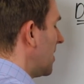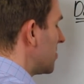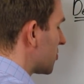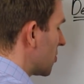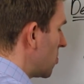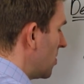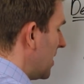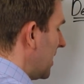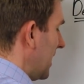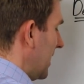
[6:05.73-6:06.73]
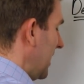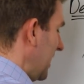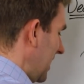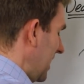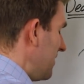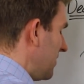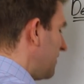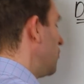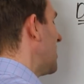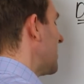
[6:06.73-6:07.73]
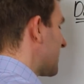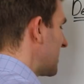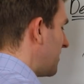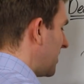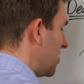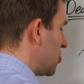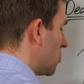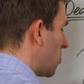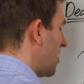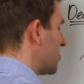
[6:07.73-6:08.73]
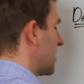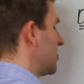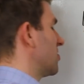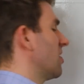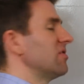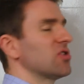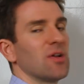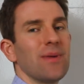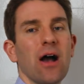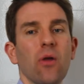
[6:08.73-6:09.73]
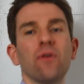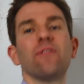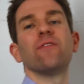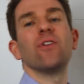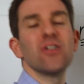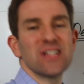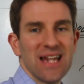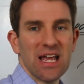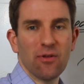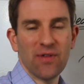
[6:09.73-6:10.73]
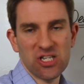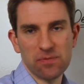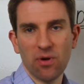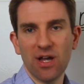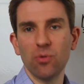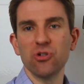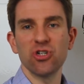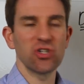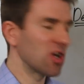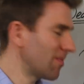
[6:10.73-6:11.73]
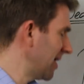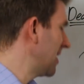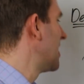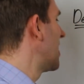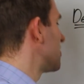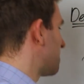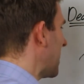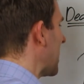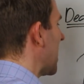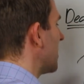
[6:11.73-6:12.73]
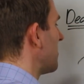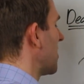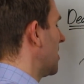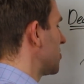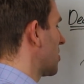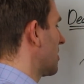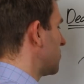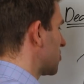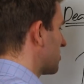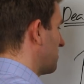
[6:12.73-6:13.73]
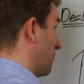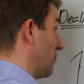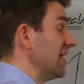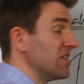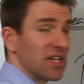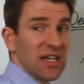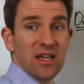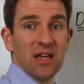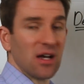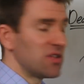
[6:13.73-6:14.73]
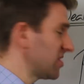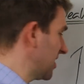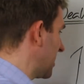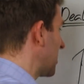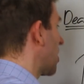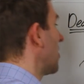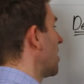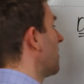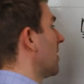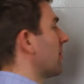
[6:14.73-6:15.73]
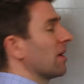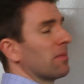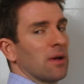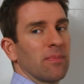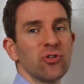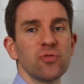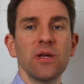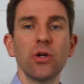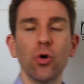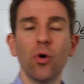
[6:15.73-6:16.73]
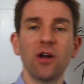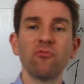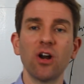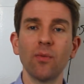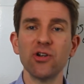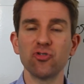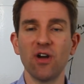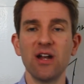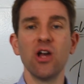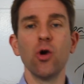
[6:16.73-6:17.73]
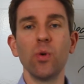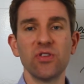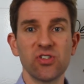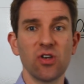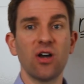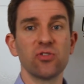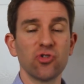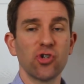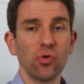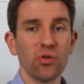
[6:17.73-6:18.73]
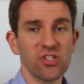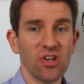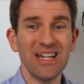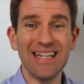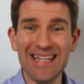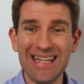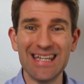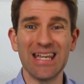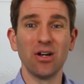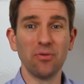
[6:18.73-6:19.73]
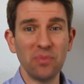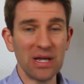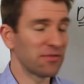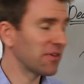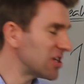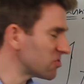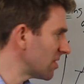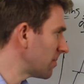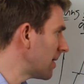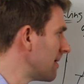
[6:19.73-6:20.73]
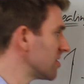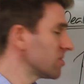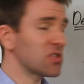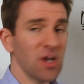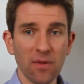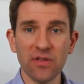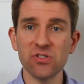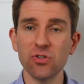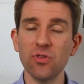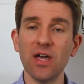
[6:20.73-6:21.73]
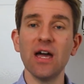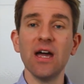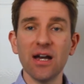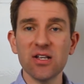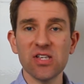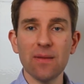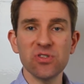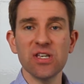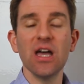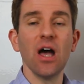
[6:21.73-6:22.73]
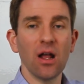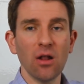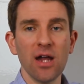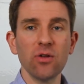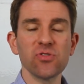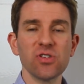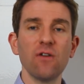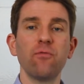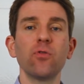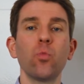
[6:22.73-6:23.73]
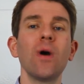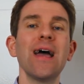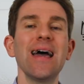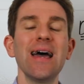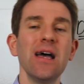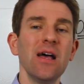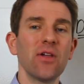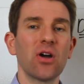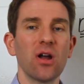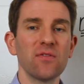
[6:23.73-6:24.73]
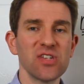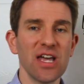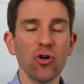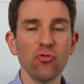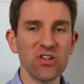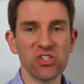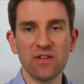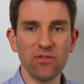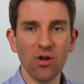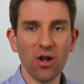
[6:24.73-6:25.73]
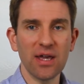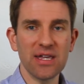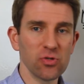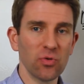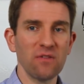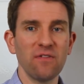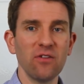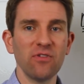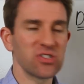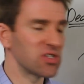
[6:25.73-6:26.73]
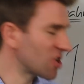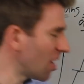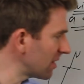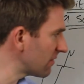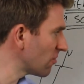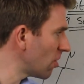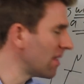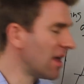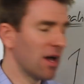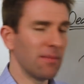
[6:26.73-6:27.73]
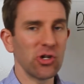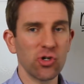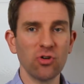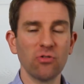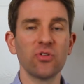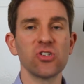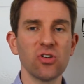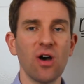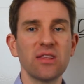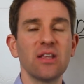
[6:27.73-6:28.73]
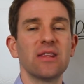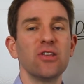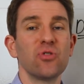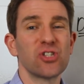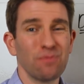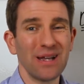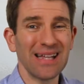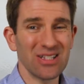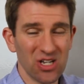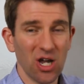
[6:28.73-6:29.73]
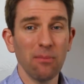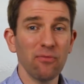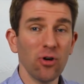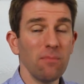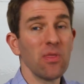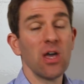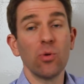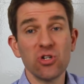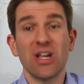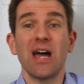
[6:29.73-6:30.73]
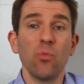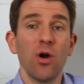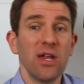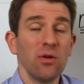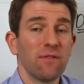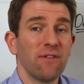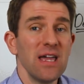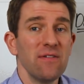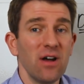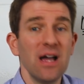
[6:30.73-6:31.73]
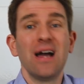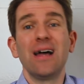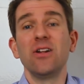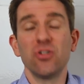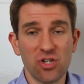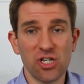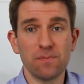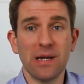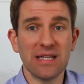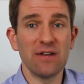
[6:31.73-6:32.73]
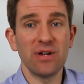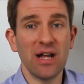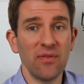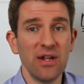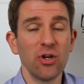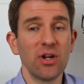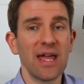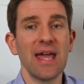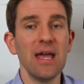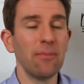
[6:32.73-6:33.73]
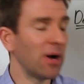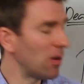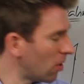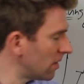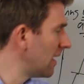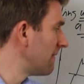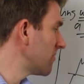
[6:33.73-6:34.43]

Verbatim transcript: And so even if you get slippage, the worst case scenario is you're going to be out on the first leg of that spike, which isn't going to be as bad as kind of just freezing and seeing it going up and up and up and up and just being caught in a runaway train with sides on the short side. Eek, big face ripper. So there's a couple of things to do there. Accept it, align yourself with where the kind of tail risk, if you like, is or the event risk is coming from, and make sure you're on the side that you expect that to come from, which can work in your favor. And just expect every now and then you're going to get hit by one.